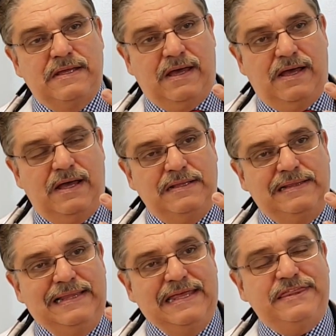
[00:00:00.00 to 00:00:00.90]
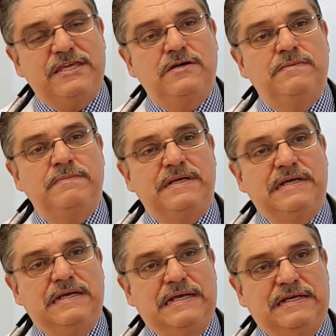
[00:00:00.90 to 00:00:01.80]
Lithium
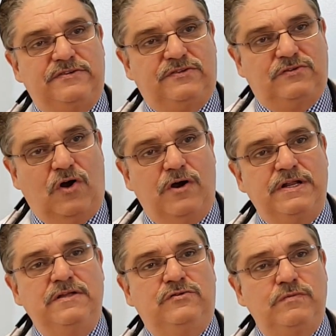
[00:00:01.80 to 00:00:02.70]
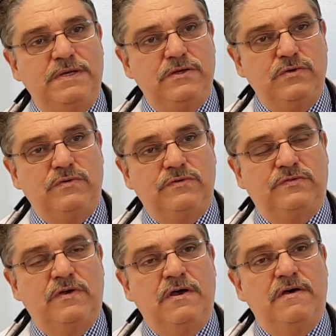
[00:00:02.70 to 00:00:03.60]
is starting to be used
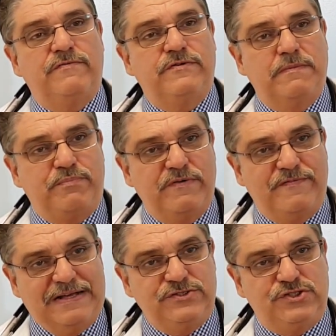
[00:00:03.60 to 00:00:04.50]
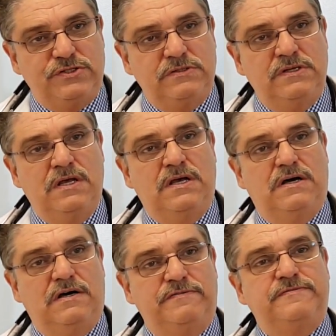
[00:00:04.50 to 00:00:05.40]
for the prevention
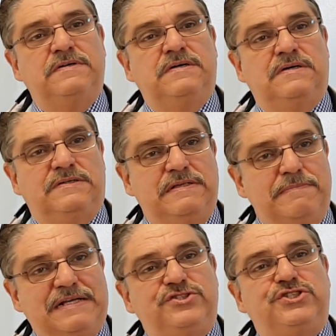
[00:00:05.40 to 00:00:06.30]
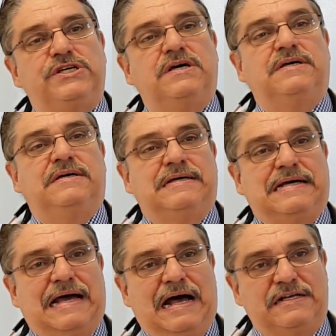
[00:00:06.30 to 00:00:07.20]
of dementia,
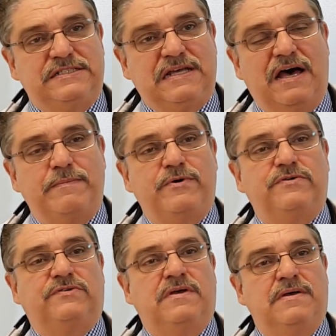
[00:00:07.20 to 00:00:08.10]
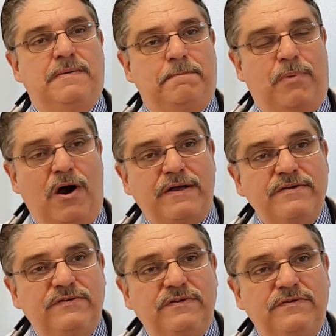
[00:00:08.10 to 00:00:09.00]
Alzheimer's,
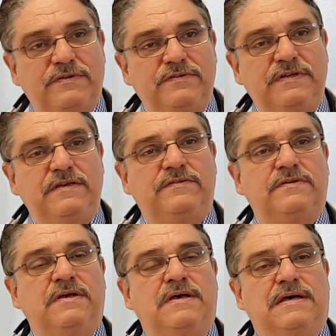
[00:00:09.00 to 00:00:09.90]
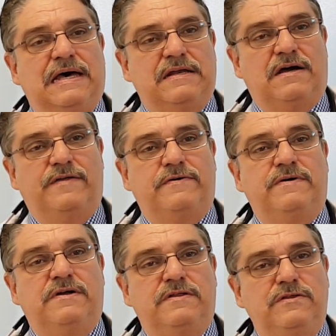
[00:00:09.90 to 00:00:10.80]
Parkinson's disease, and
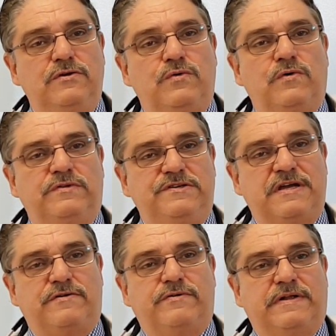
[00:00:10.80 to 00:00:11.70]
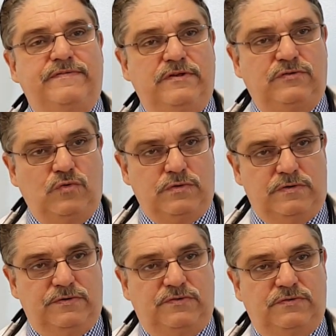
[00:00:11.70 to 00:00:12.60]
other neurodegenerative
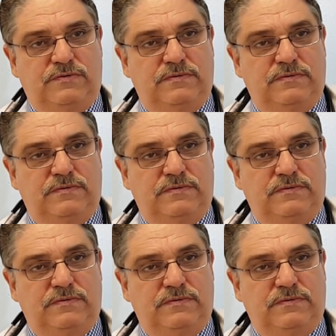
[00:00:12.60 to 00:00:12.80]
disorders.